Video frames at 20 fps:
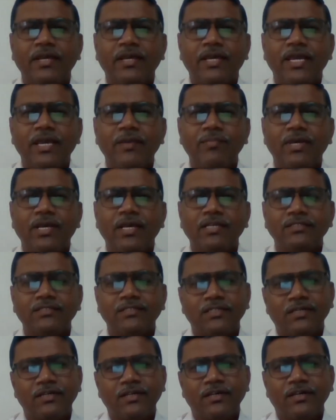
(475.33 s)
came
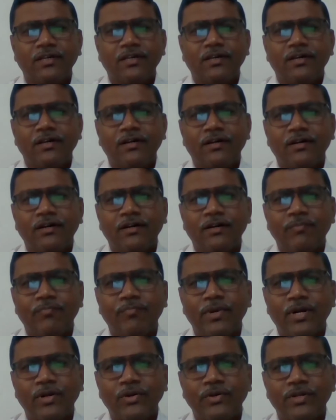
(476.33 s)
as
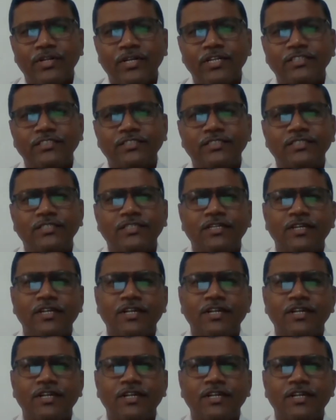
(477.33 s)
plunderers,